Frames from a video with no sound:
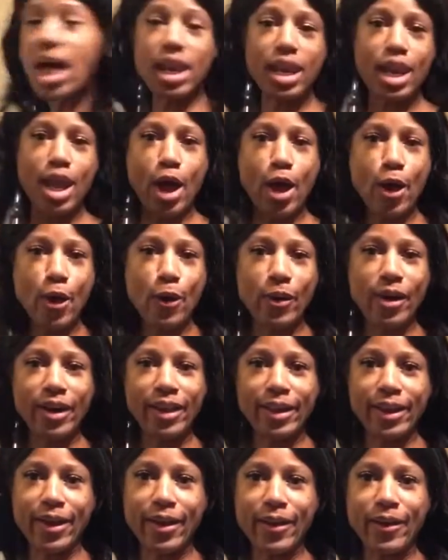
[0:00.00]
hello,
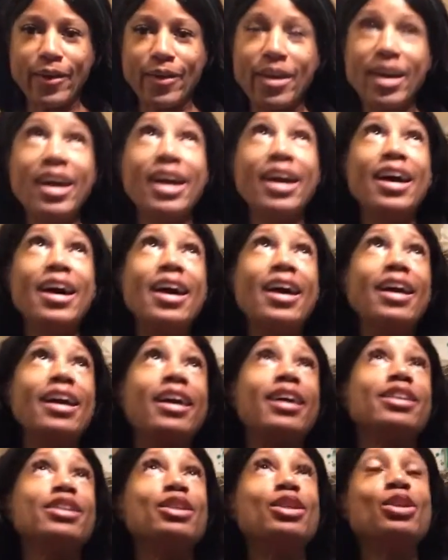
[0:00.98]
hello.
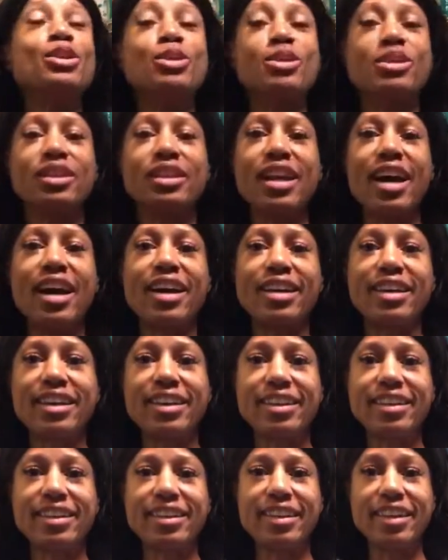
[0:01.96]
Excuse the
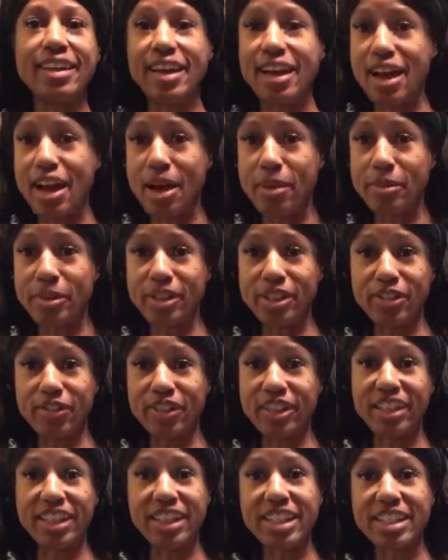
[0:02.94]
lighting. I'm in a
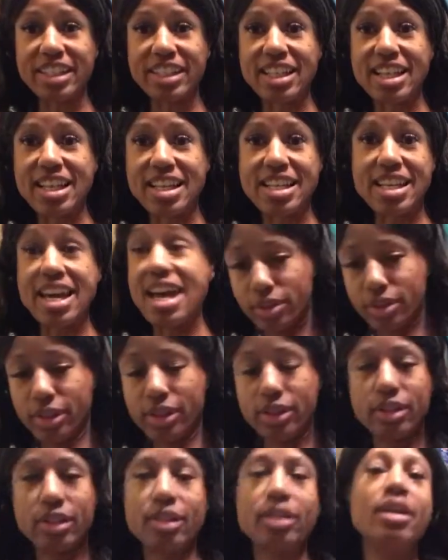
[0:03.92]
different kitchen.
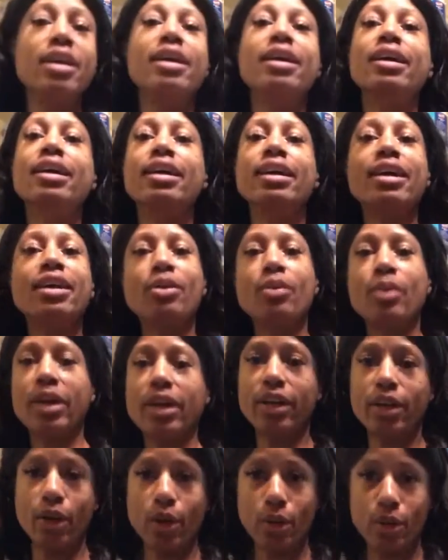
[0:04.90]
It could, either way
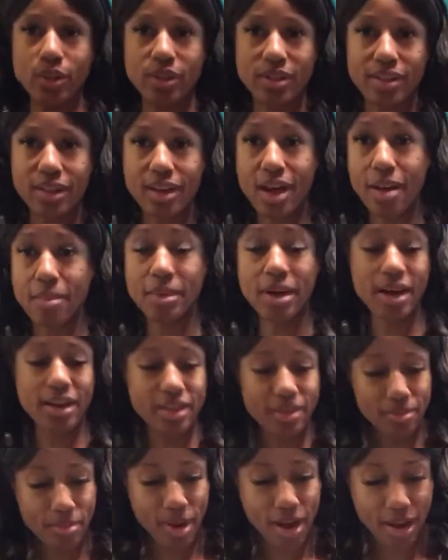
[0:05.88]
it goes. I'm not
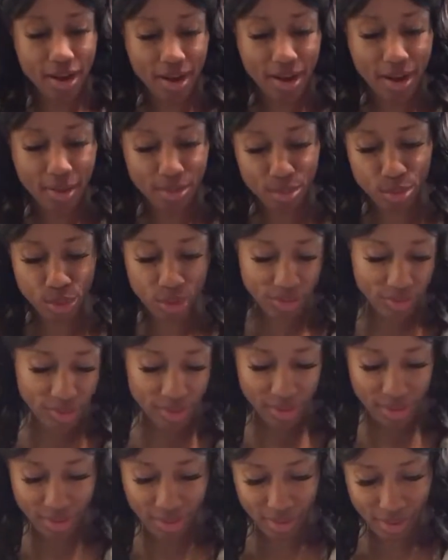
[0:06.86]
in my
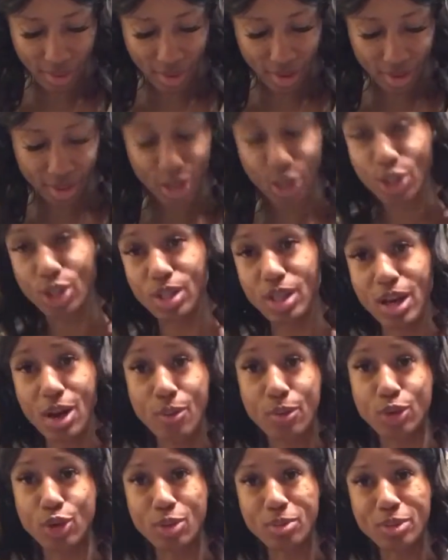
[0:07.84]
previous kitchen that I
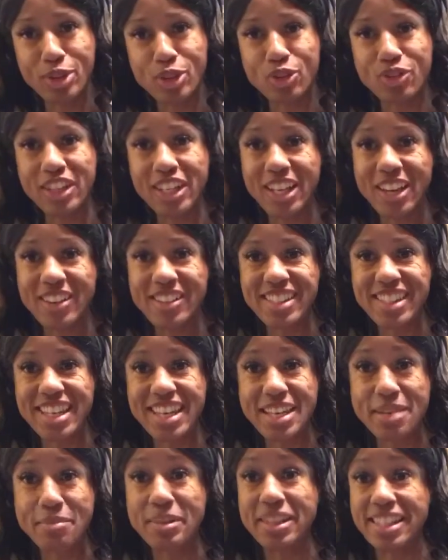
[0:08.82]
would normally do videos
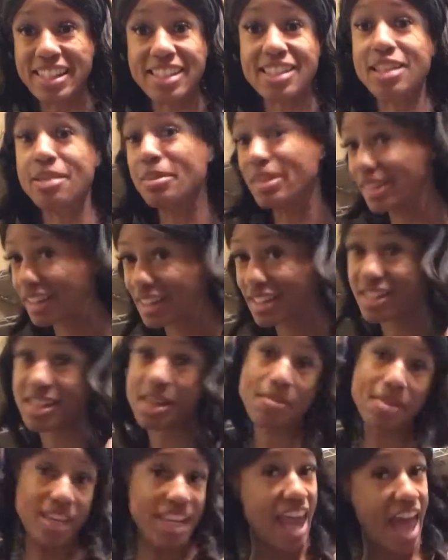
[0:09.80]
in, but this is gonna be the kitchen
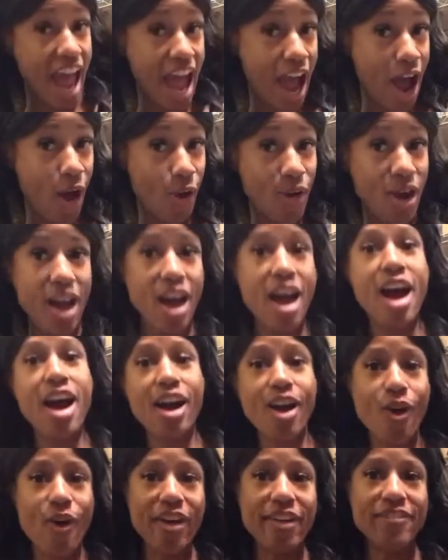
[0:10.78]
I'm in now
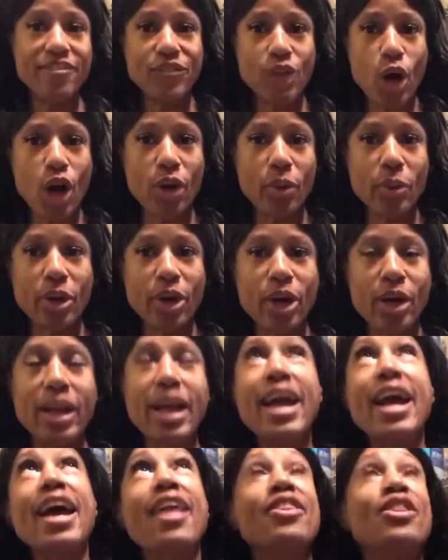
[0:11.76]
going forward.
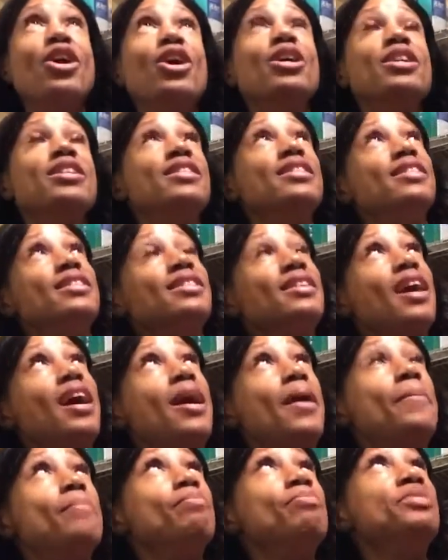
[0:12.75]
And there's this
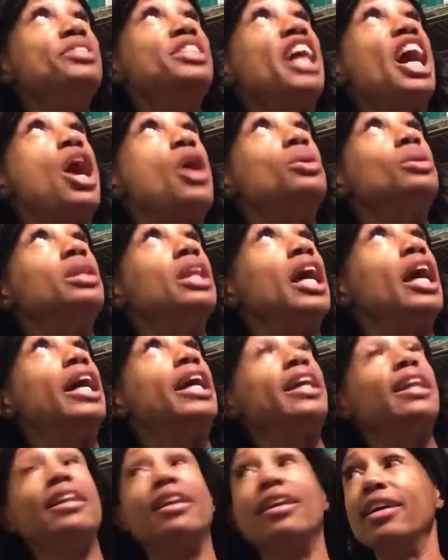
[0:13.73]
down
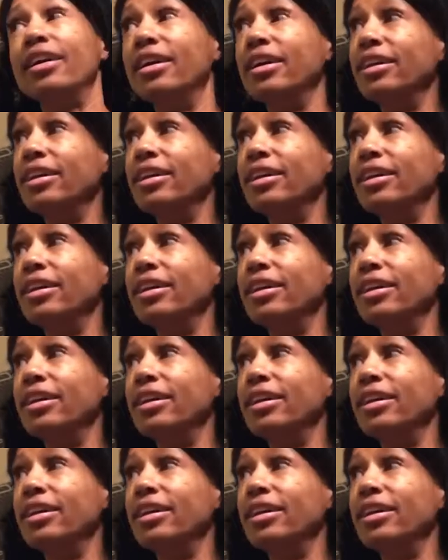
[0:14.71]
light